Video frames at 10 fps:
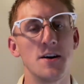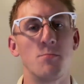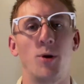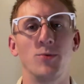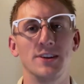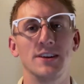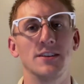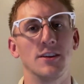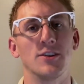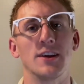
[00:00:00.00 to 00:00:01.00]
but we did
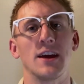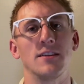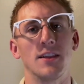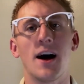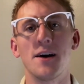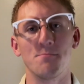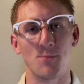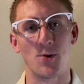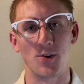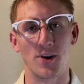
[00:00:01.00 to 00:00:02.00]
learn a lot
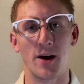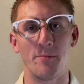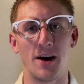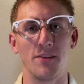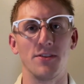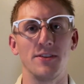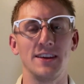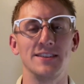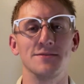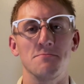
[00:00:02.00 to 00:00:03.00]
more about
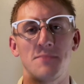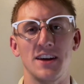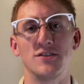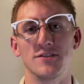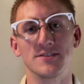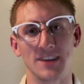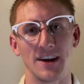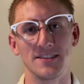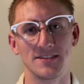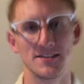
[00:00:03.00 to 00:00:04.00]
these major sites.